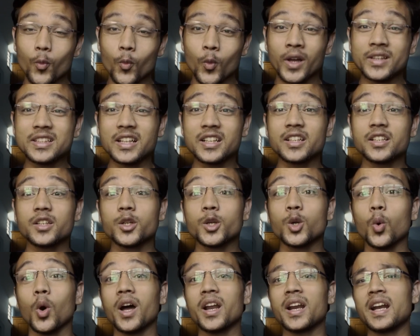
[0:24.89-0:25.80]
whether
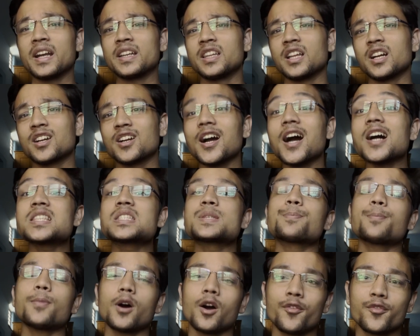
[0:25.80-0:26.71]
you are at the
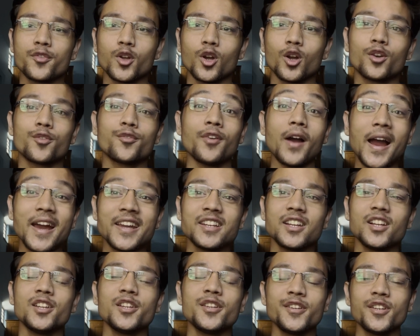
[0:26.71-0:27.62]
cusp of your
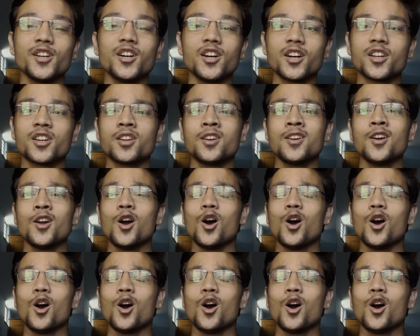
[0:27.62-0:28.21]
final year